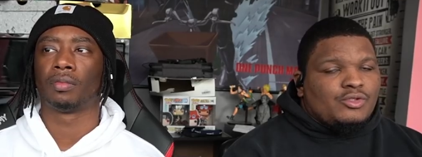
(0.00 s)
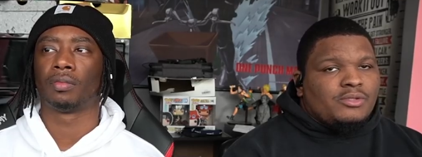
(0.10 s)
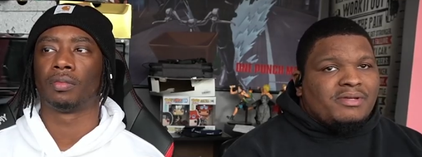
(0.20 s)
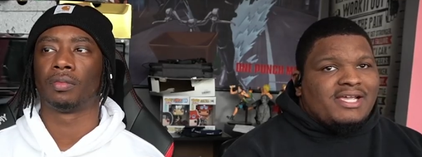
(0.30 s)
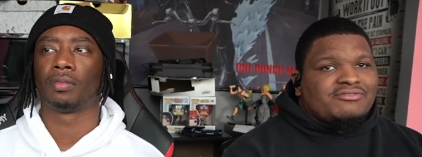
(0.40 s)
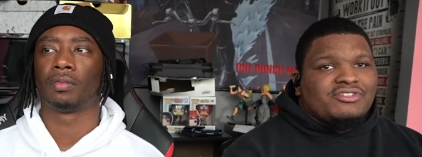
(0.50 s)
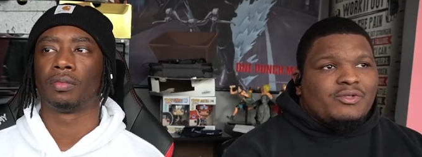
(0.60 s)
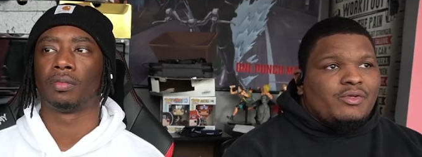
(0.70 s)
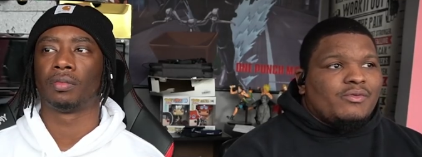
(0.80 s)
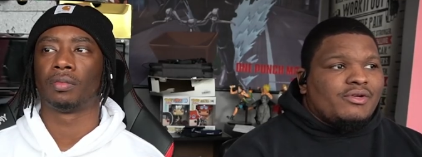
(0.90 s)
Speaker 1: Well, the bath scene that
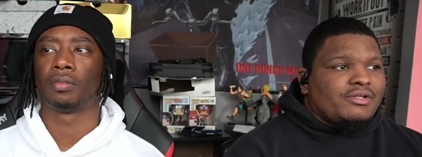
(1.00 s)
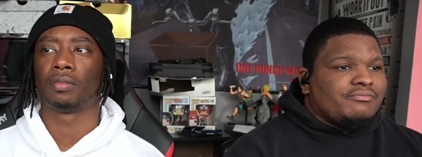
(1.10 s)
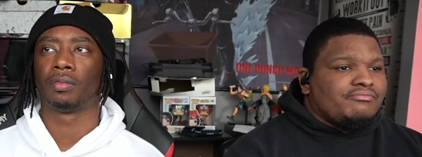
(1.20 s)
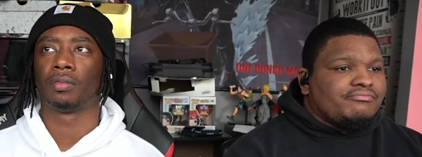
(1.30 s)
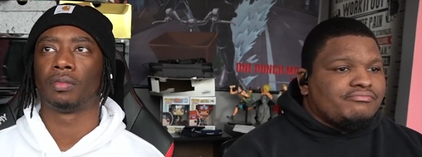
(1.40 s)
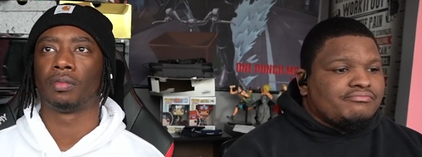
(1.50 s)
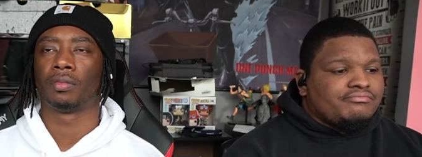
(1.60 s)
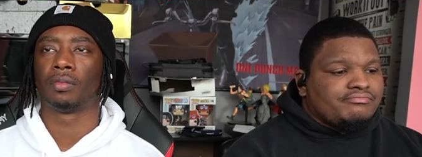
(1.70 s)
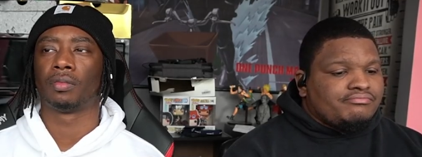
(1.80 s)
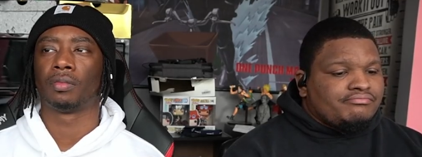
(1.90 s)
we wanted.
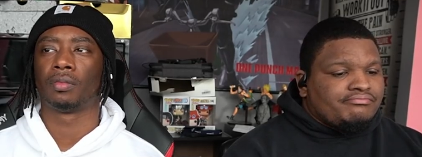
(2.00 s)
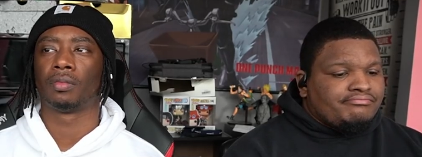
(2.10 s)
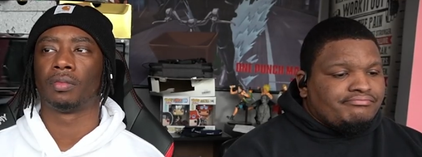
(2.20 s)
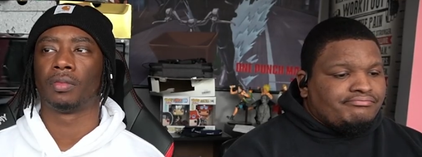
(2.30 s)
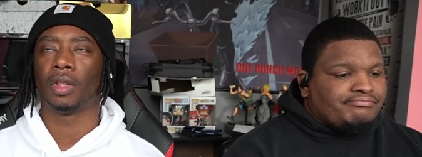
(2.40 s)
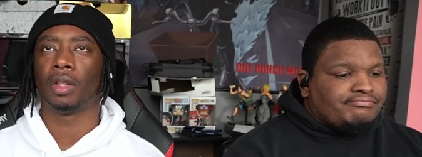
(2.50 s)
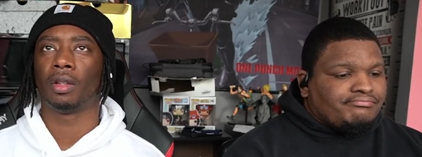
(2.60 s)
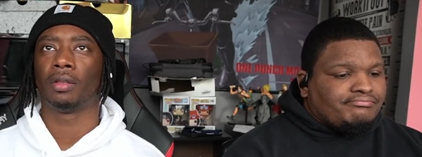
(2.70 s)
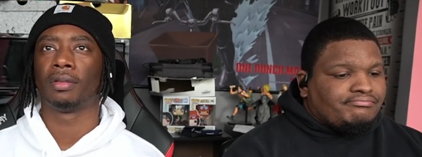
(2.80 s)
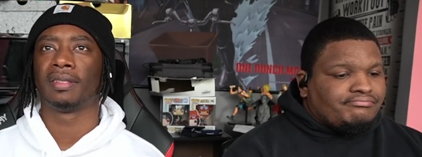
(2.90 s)
Speaker 2: Yeah,
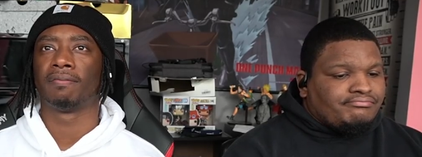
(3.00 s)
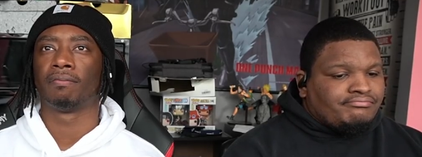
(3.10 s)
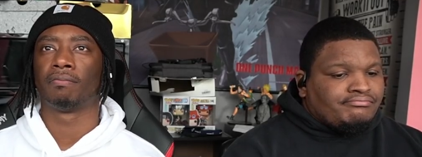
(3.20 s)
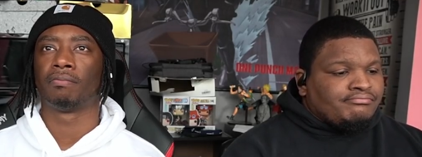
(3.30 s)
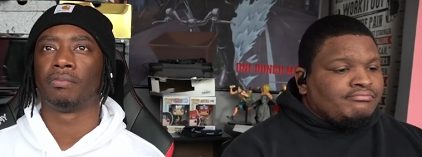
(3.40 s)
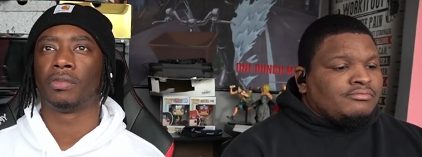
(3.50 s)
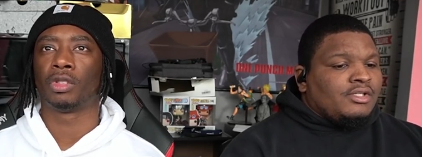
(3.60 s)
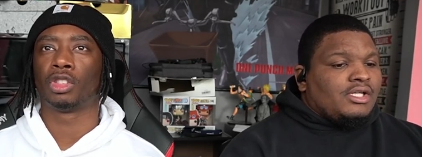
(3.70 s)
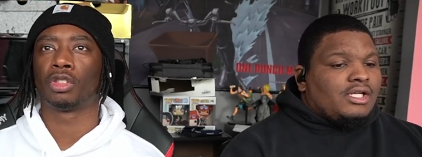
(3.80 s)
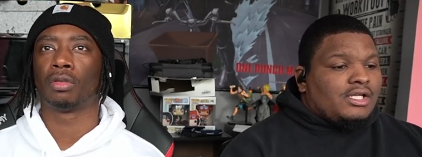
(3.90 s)

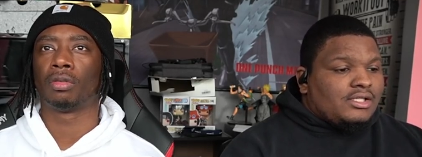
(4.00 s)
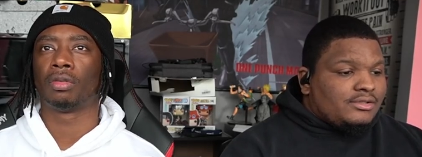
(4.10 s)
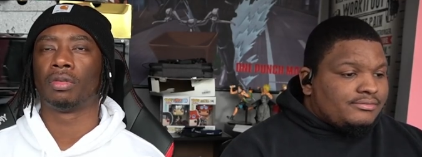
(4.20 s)
which is cool.